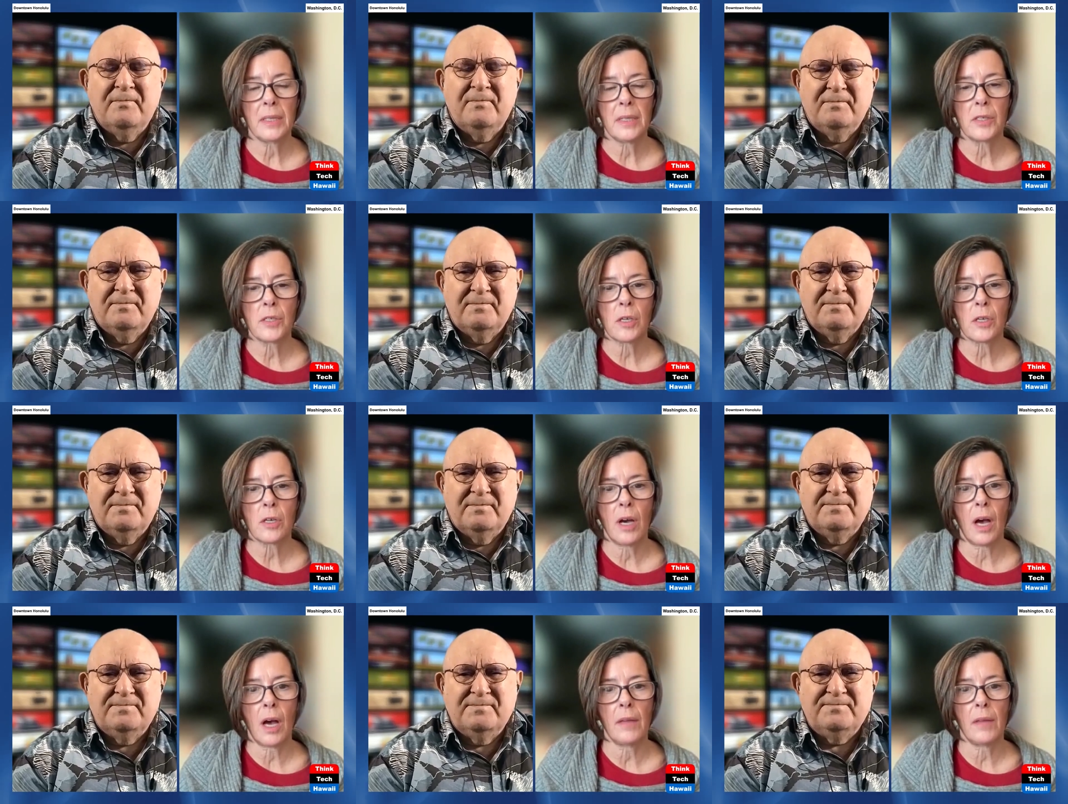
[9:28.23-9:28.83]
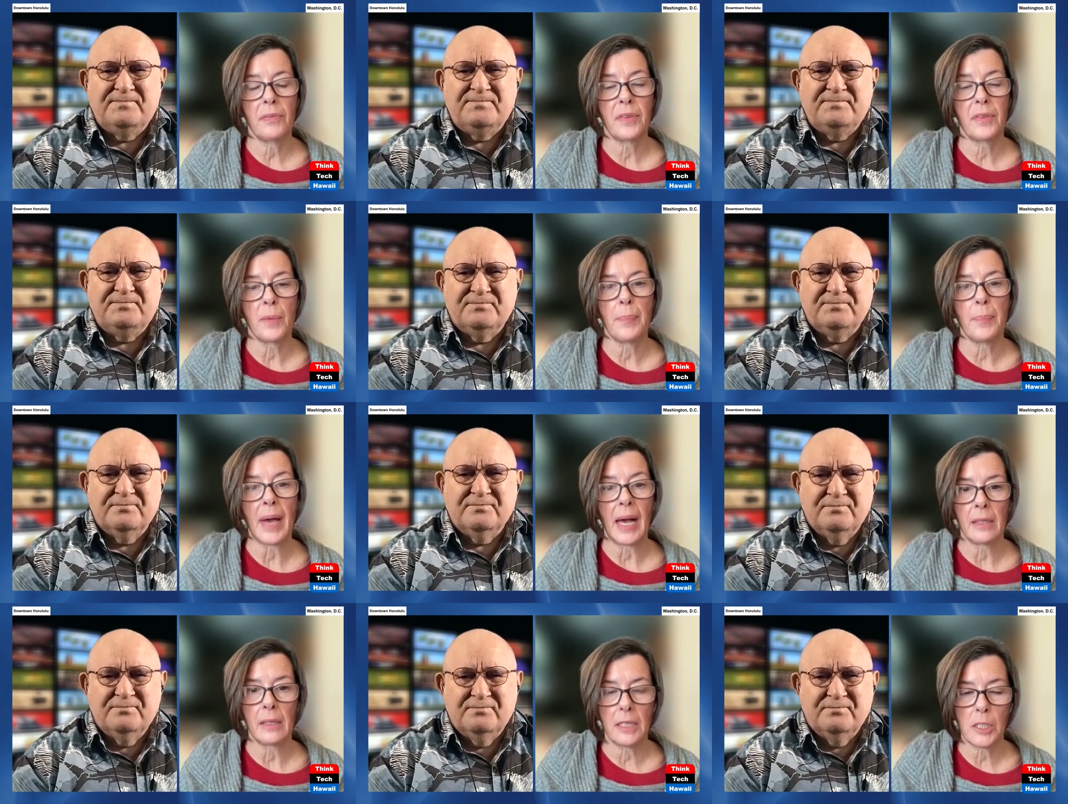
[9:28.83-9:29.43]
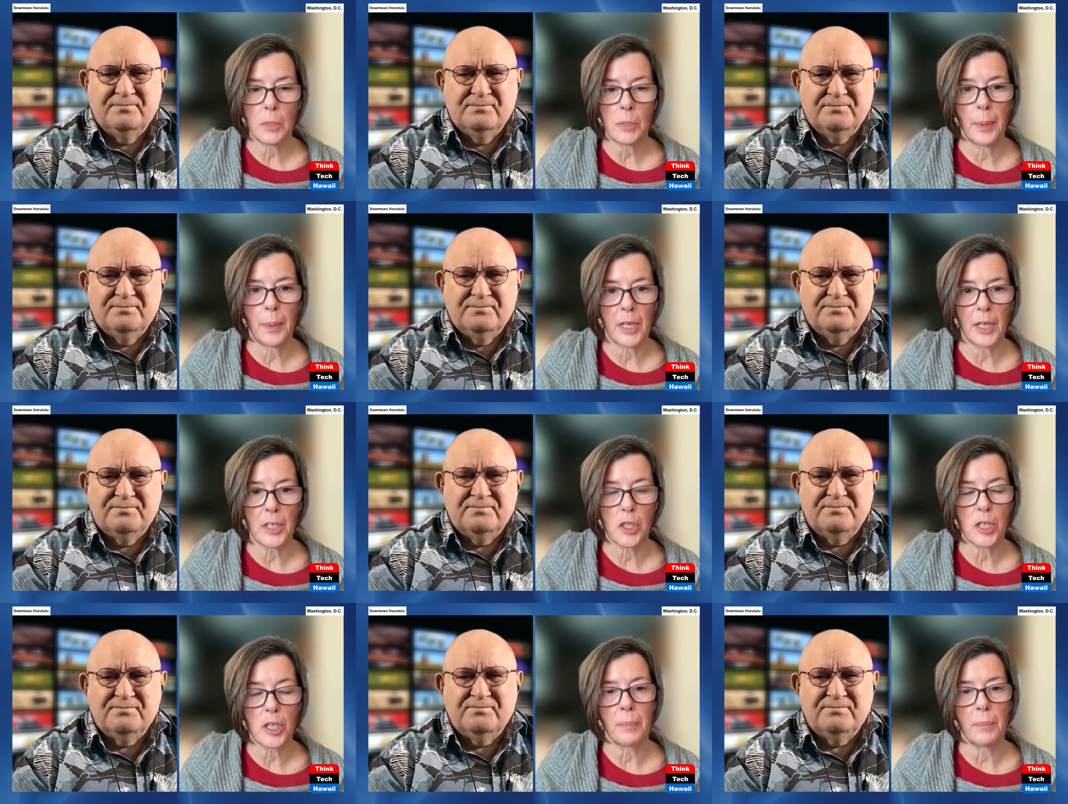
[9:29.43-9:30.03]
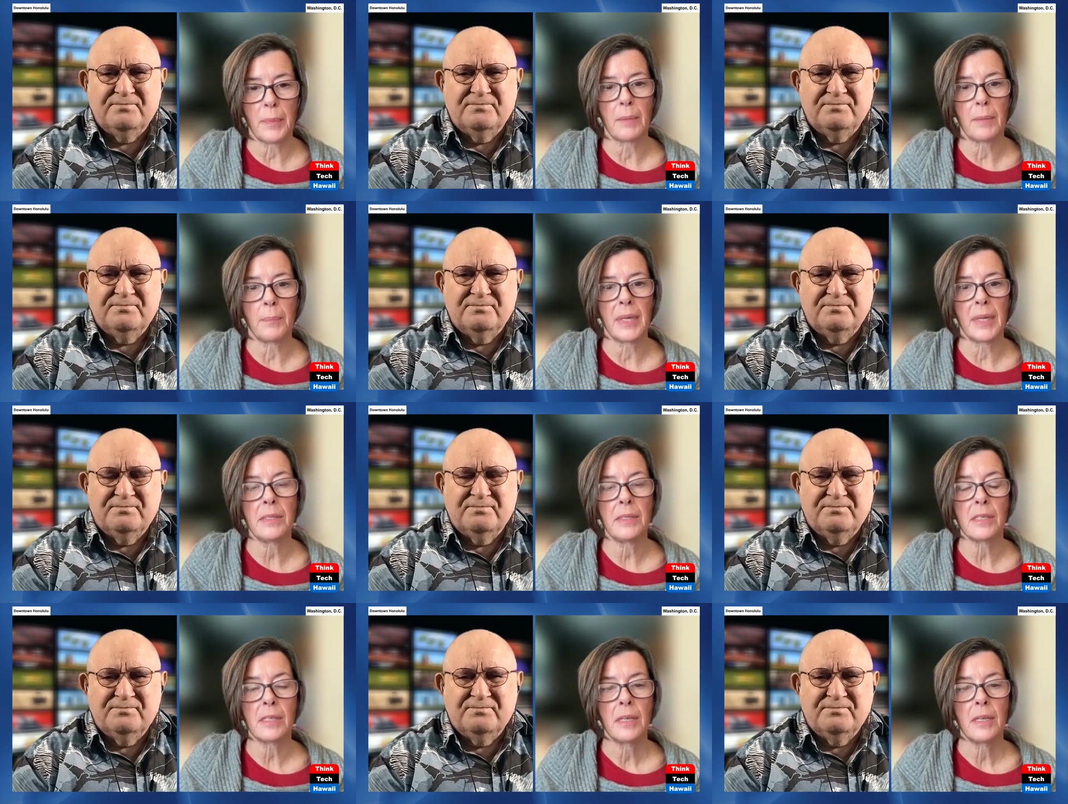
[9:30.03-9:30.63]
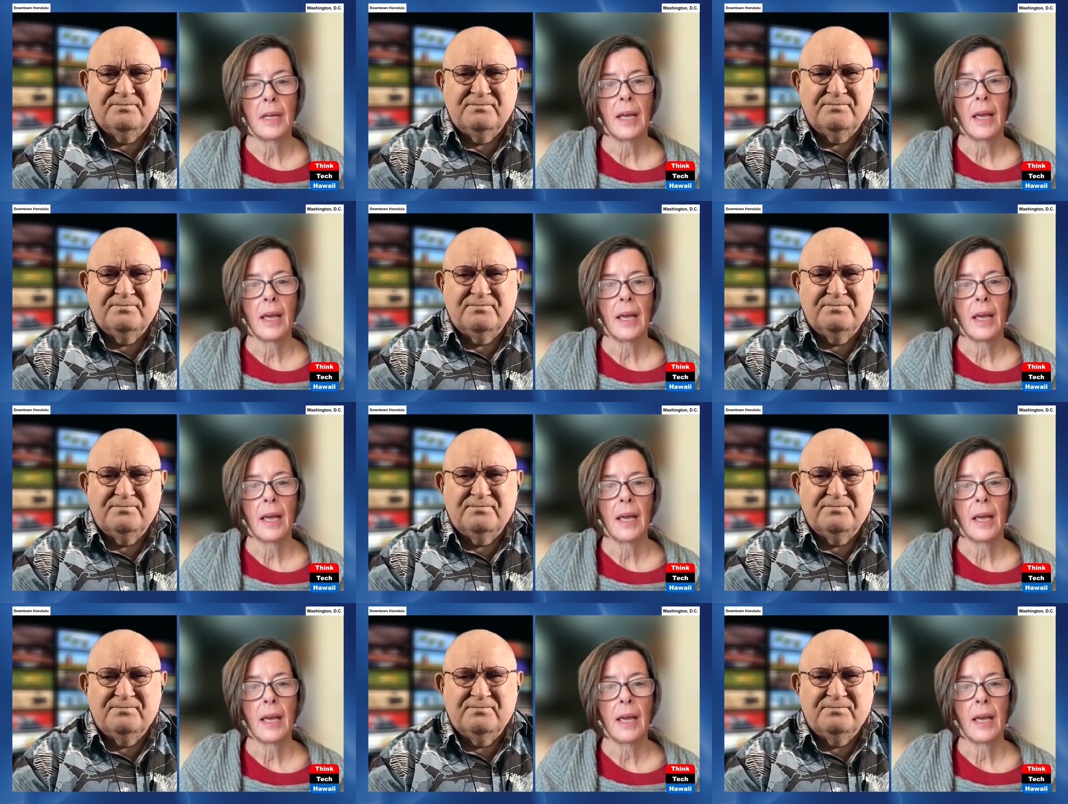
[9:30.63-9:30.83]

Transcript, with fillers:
Speaker 1: is called the balanced budget amendment